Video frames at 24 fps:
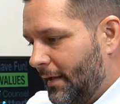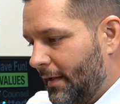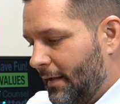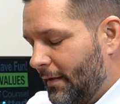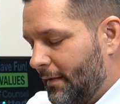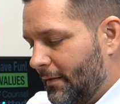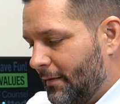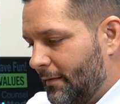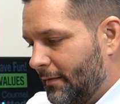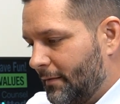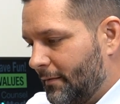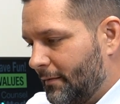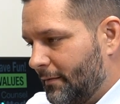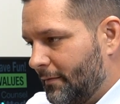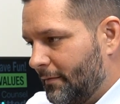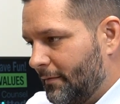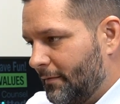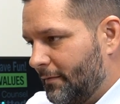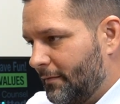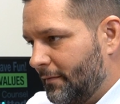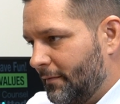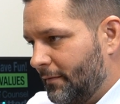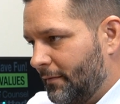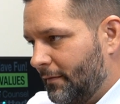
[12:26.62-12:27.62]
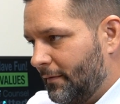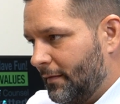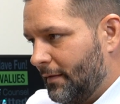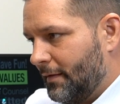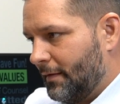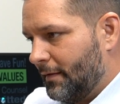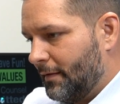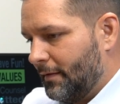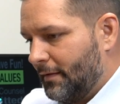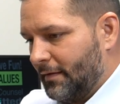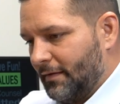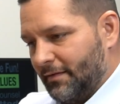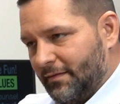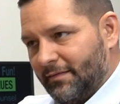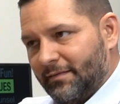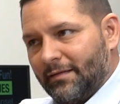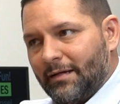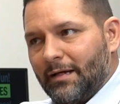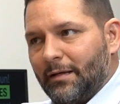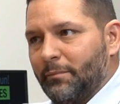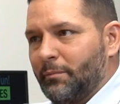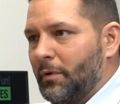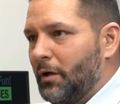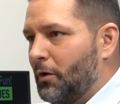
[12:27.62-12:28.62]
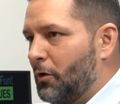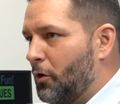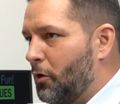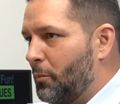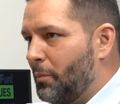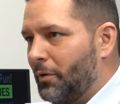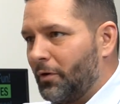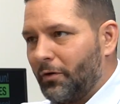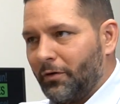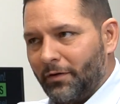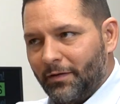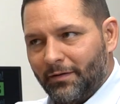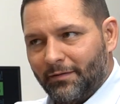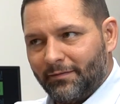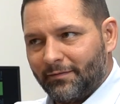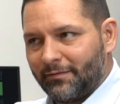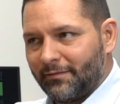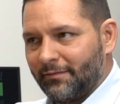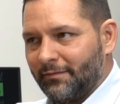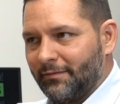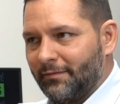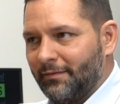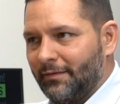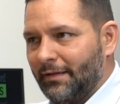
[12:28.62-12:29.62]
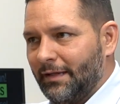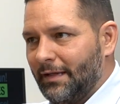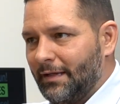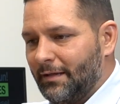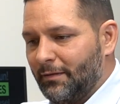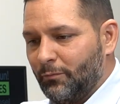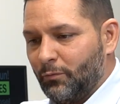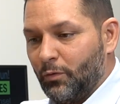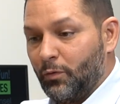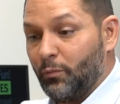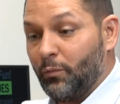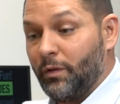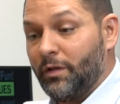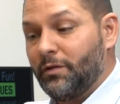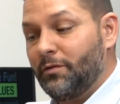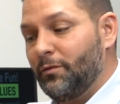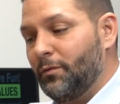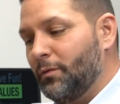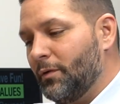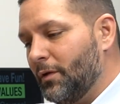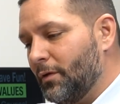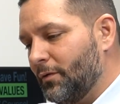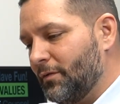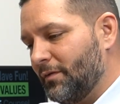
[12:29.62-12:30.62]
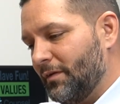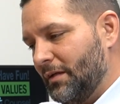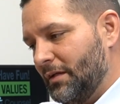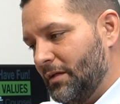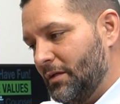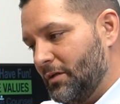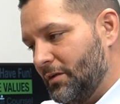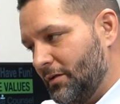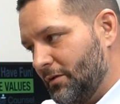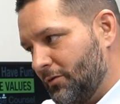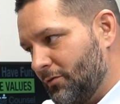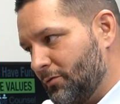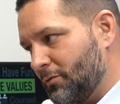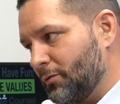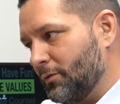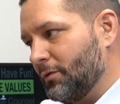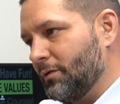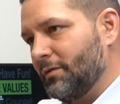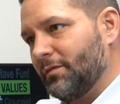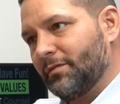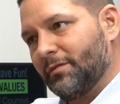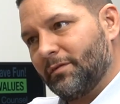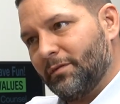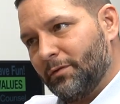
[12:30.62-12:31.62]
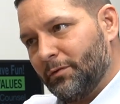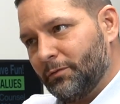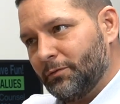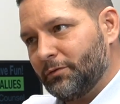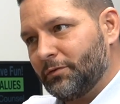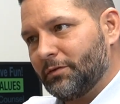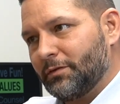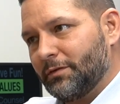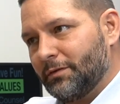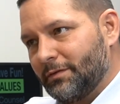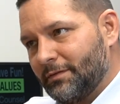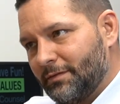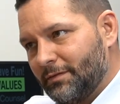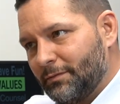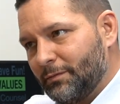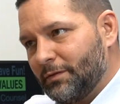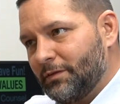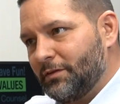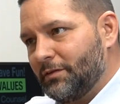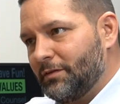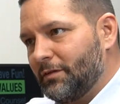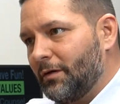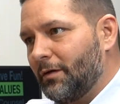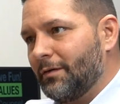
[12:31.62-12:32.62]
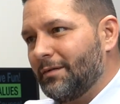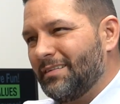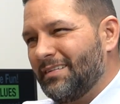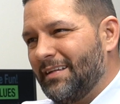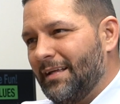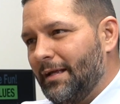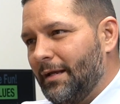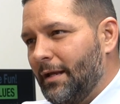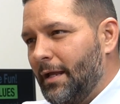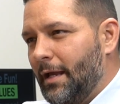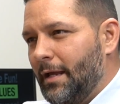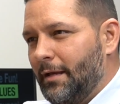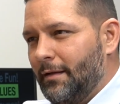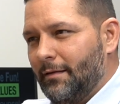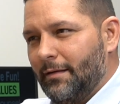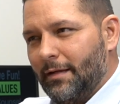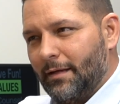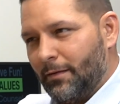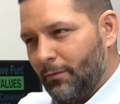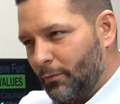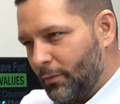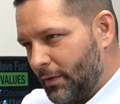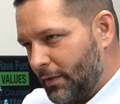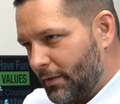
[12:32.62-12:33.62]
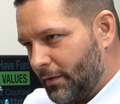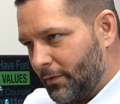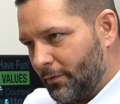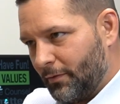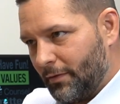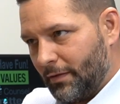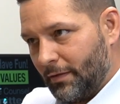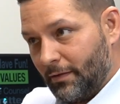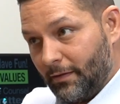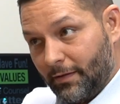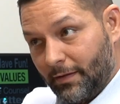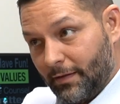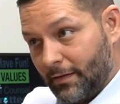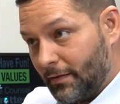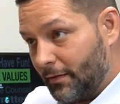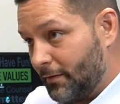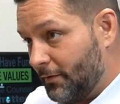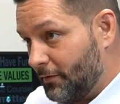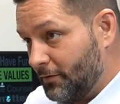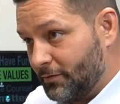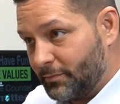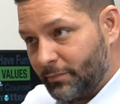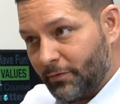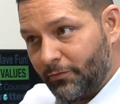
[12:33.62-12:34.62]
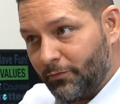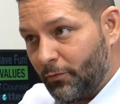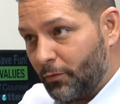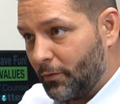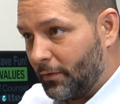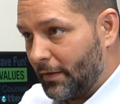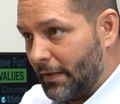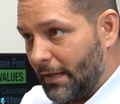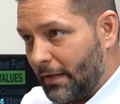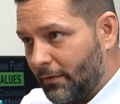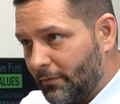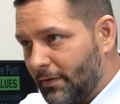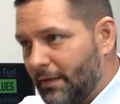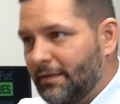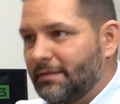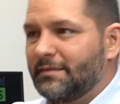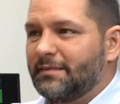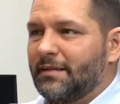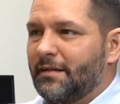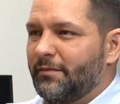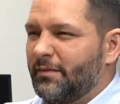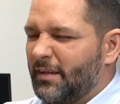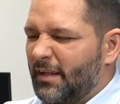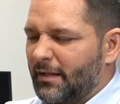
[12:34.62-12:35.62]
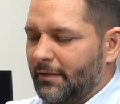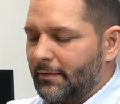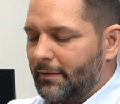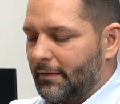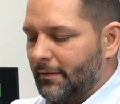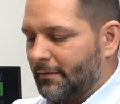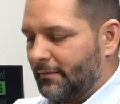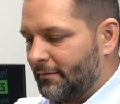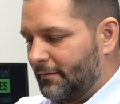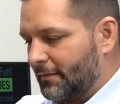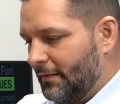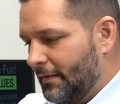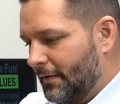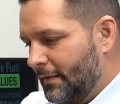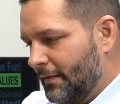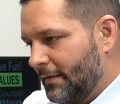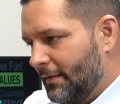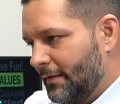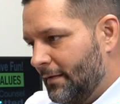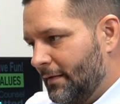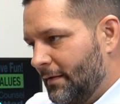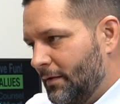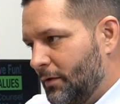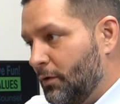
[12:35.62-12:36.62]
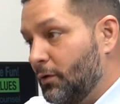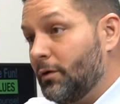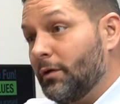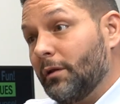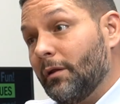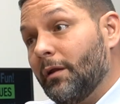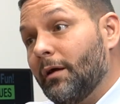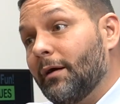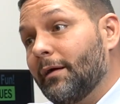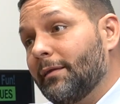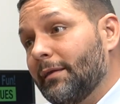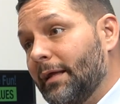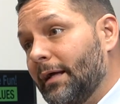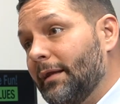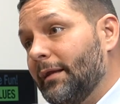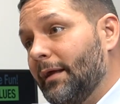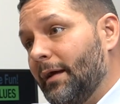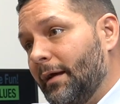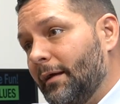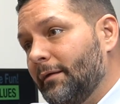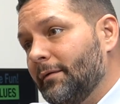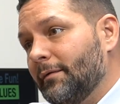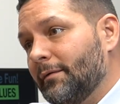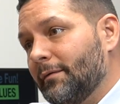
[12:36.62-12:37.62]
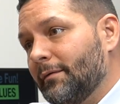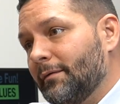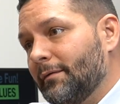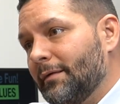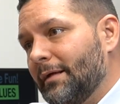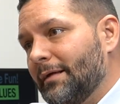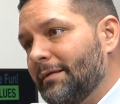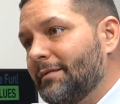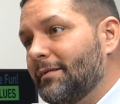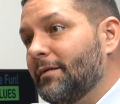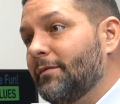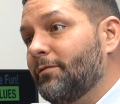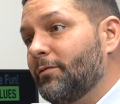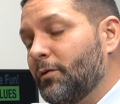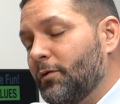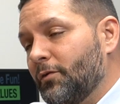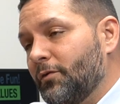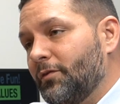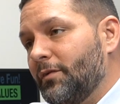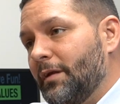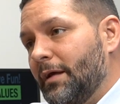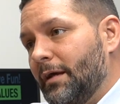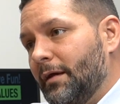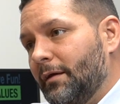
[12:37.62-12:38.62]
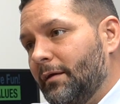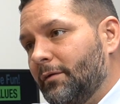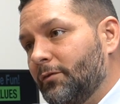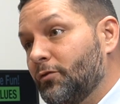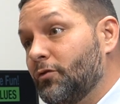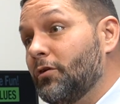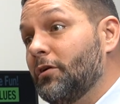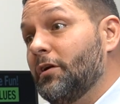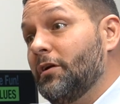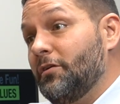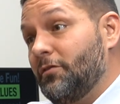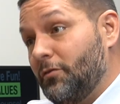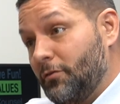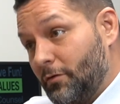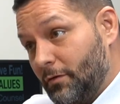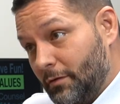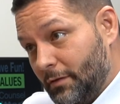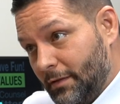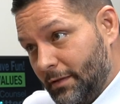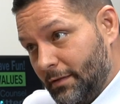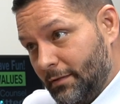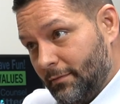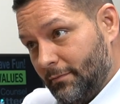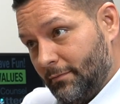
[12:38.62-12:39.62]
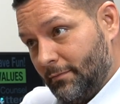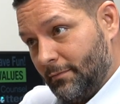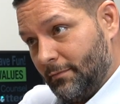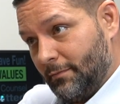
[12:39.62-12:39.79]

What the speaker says: and it's signed by all parties. And when we do those initial disclosures, which starts that 8-day window that you can't close before that, right? 7-8 days. You could lock that day. That's the first day, traditionally.